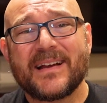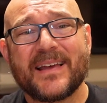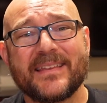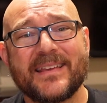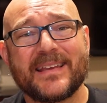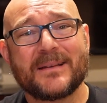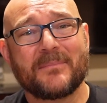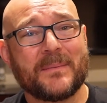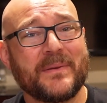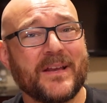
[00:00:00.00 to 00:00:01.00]
I think it
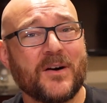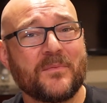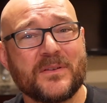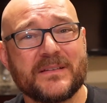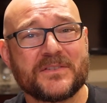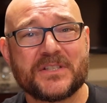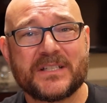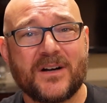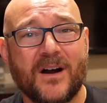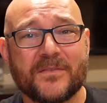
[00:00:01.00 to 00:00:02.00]
might be helpful if
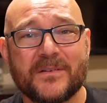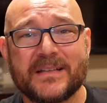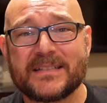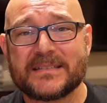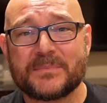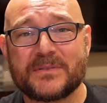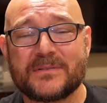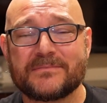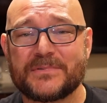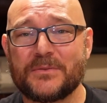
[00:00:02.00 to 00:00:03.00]
Schiit offered a
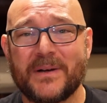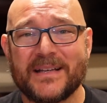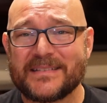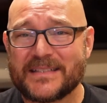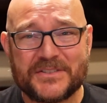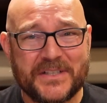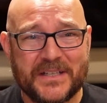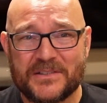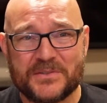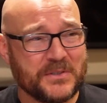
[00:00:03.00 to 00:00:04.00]
simple 2x6
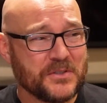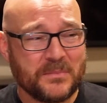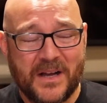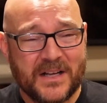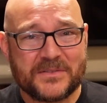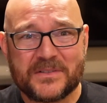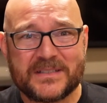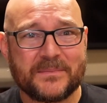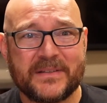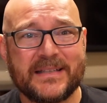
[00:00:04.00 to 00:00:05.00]
channel switcher box or
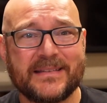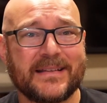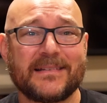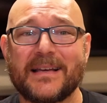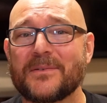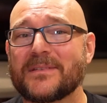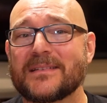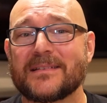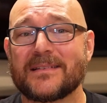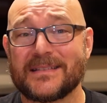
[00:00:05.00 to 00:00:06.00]
something that allowed
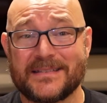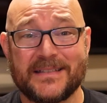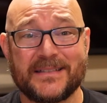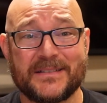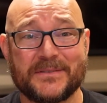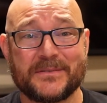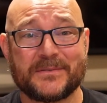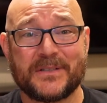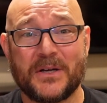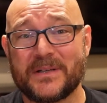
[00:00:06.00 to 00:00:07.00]
the Syn to
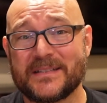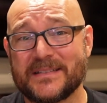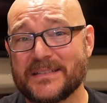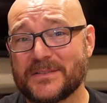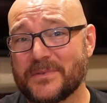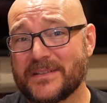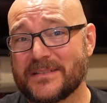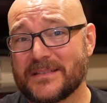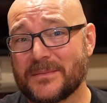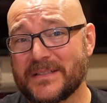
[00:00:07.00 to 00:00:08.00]
coexist with
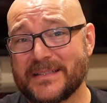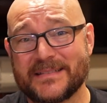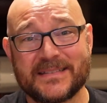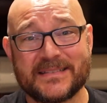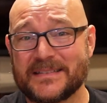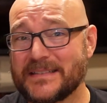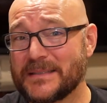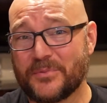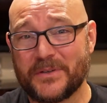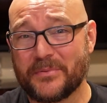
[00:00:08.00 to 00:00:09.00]
somebody's
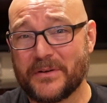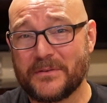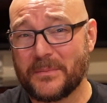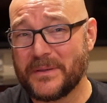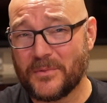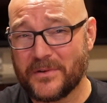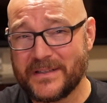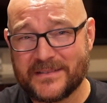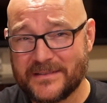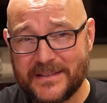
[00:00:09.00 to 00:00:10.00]
existing Pre-Pro a bit more
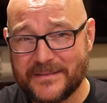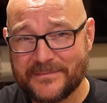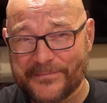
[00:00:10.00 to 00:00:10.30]
easily.